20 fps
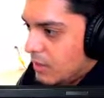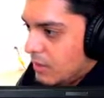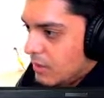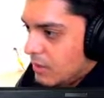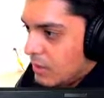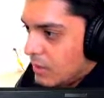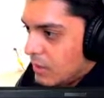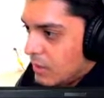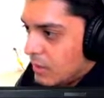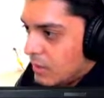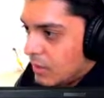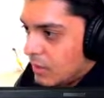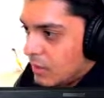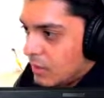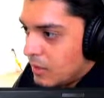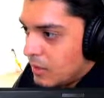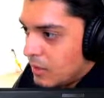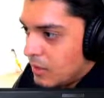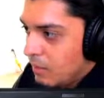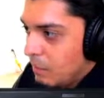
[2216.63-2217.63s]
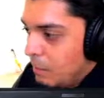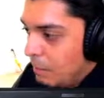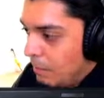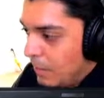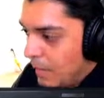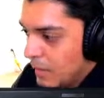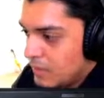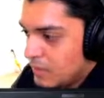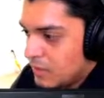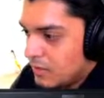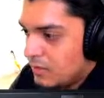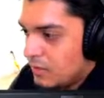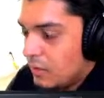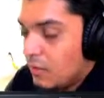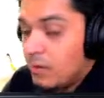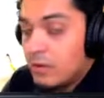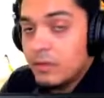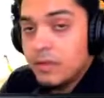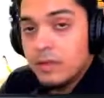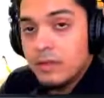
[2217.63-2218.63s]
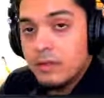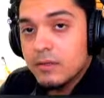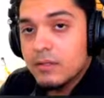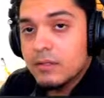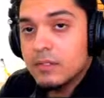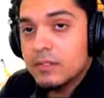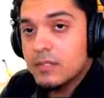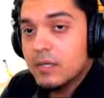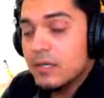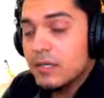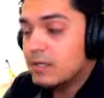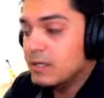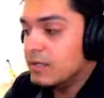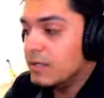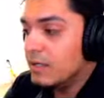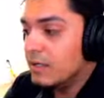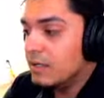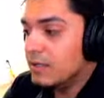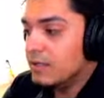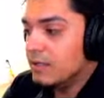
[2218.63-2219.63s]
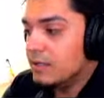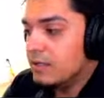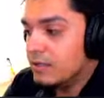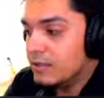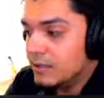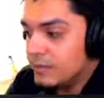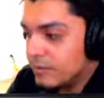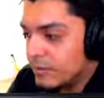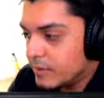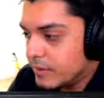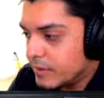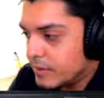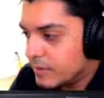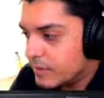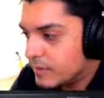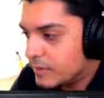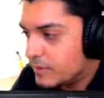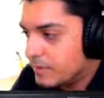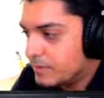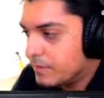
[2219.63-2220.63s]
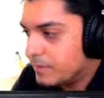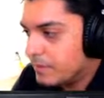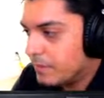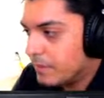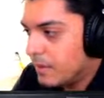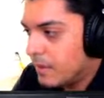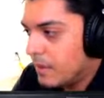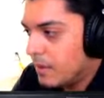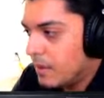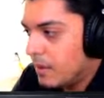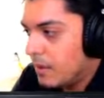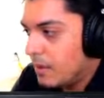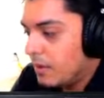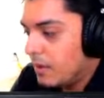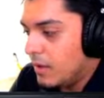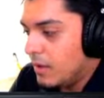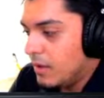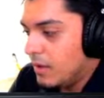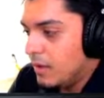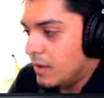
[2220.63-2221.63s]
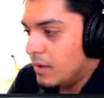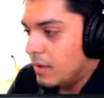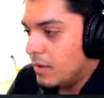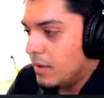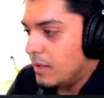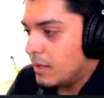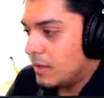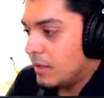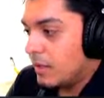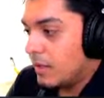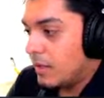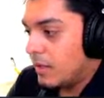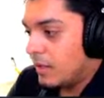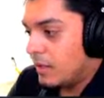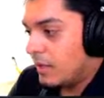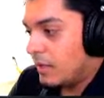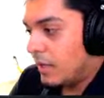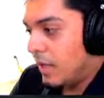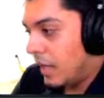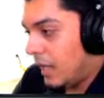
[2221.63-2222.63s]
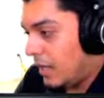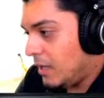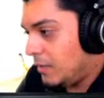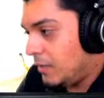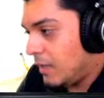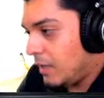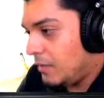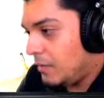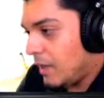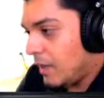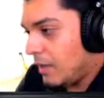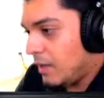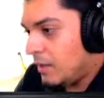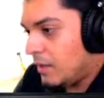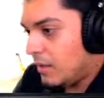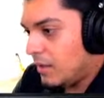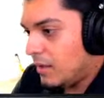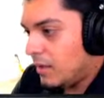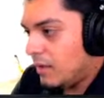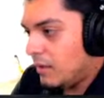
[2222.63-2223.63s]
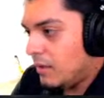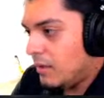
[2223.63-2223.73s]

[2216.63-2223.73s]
I think based off all the other designs, it is a discrete system. It can be a bad thing,